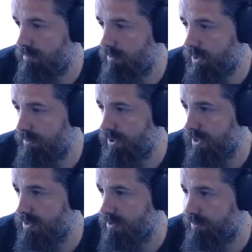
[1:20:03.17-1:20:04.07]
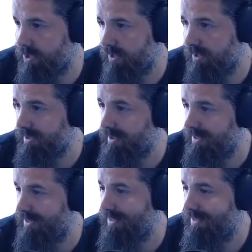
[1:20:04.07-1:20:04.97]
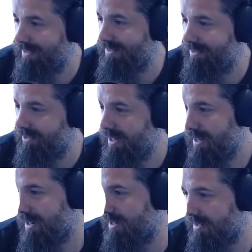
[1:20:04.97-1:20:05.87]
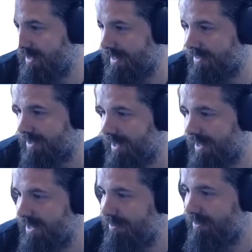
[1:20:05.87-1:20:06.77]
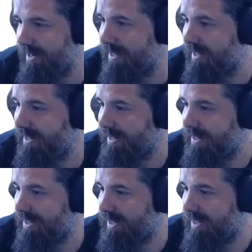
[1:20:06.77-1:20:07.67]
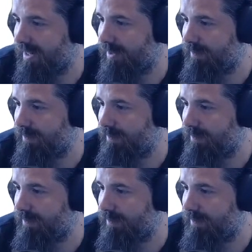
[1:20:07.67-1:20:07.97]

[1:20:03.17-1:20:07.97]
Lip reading: I mean that's not particularly taxing anyway. And